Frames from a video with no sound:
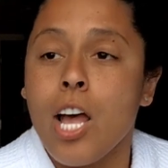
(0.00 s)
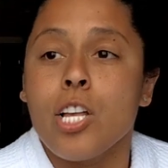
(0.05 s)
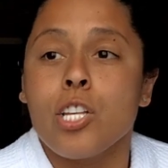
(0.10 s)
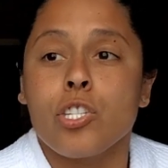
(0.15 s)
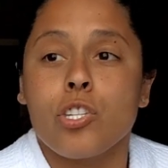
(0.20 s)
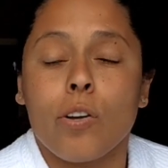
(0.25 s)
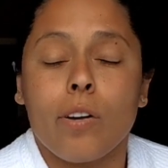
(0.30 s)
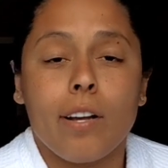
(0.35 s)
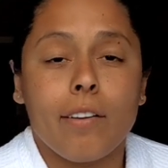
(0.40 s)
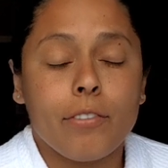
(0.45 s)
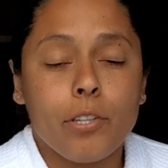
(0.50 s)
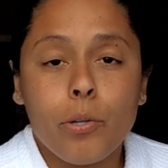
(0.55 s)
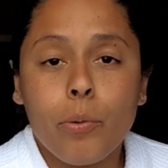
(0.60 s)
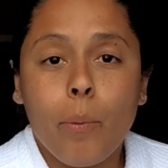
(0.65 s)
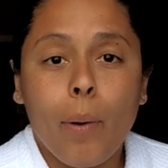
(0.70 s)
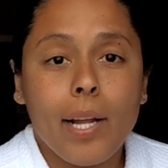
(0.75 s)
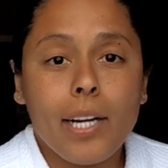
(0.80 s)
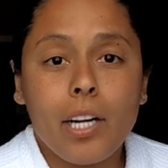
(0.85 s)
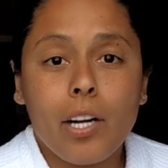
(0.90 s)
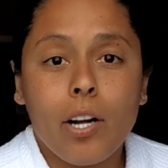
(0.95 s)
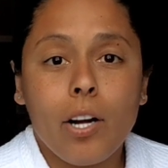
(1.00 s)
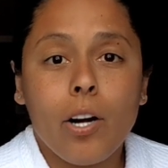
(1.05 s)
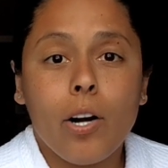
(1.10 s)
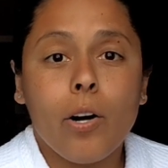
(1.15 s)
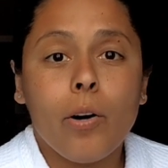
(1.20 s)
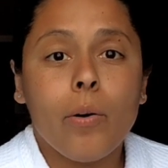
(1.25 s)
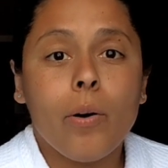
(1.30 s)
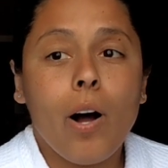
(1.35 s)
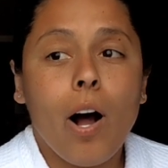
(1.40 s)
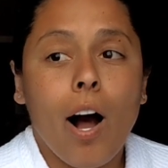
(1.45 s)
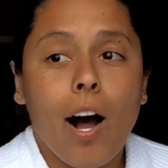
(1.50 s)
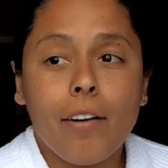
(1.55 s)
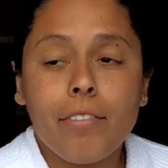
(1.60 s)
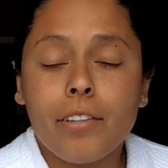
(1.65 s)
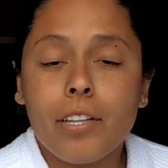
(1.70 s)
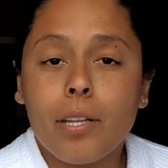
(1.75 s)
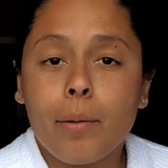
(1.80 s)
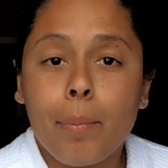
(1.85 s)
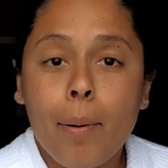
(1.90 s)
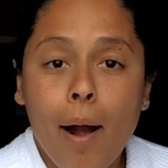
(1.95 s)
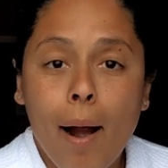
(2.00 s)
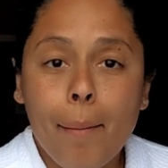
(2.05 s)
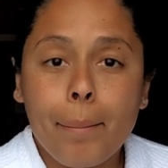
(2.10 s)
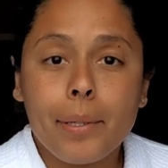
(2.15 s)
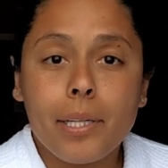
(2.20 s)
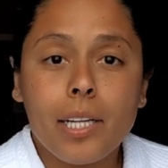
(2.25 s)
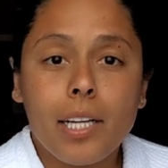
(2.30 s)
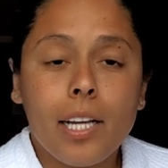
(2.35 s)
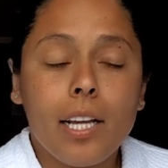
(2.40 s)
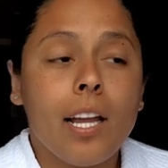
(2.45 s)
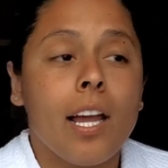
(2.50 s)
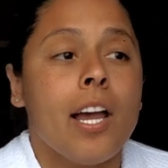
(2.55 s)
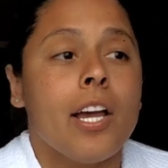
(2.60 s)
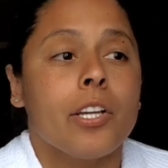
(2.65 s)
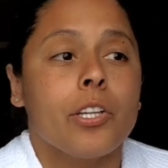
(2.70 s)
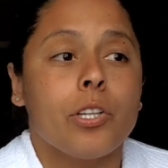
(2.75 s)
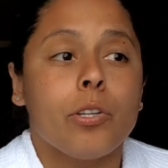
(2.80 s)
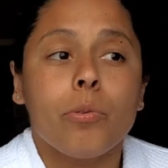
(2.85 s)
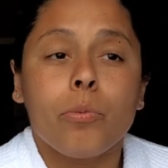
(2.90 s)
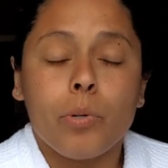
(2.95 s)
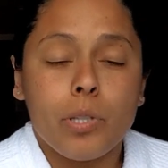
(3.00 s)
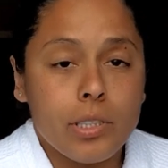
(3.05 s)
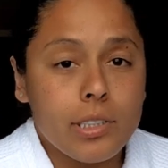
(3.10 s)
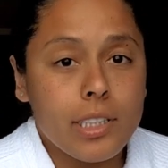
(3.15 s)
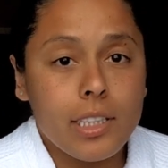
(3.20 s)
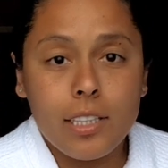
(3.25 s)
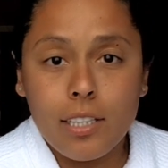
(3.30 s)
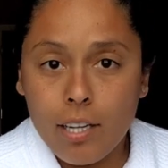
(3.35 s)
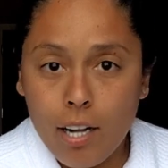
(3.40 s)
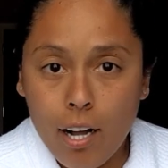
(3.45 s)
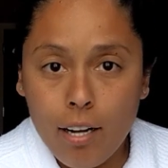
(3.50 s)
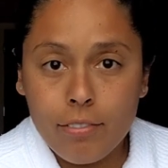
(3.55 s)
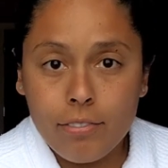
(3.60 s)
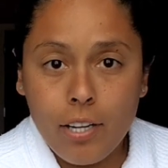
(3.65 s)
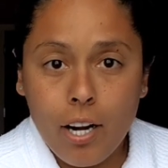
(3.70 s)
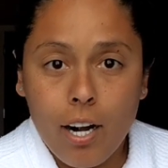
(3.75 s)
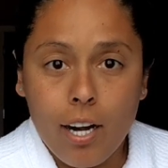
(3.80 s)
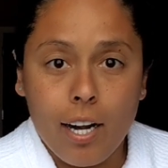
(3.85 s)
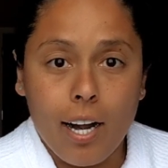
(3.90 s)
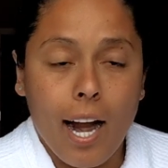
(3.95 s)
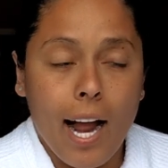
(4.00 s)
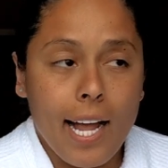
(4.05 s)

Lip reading: So if you want to go off of the property, you will need a golf cart.